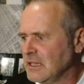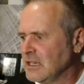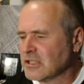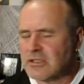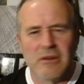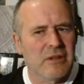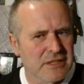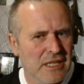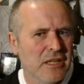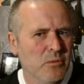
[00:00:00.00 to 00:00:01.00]
So I
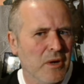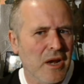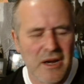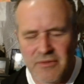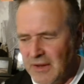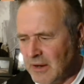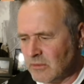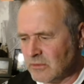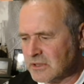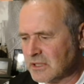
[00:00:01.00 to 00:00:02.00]
thought, right, well, I'm going to
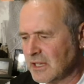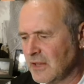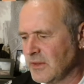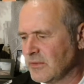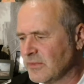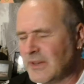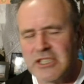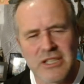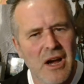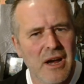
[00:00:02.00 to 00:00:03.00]
find out
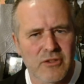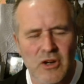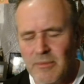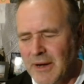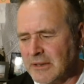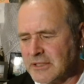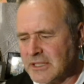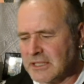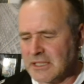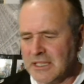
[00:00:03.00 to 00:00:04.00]
something about the moon.
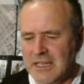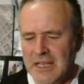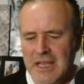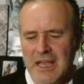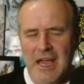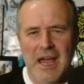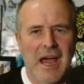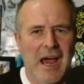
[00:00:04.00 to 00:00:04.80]
And what I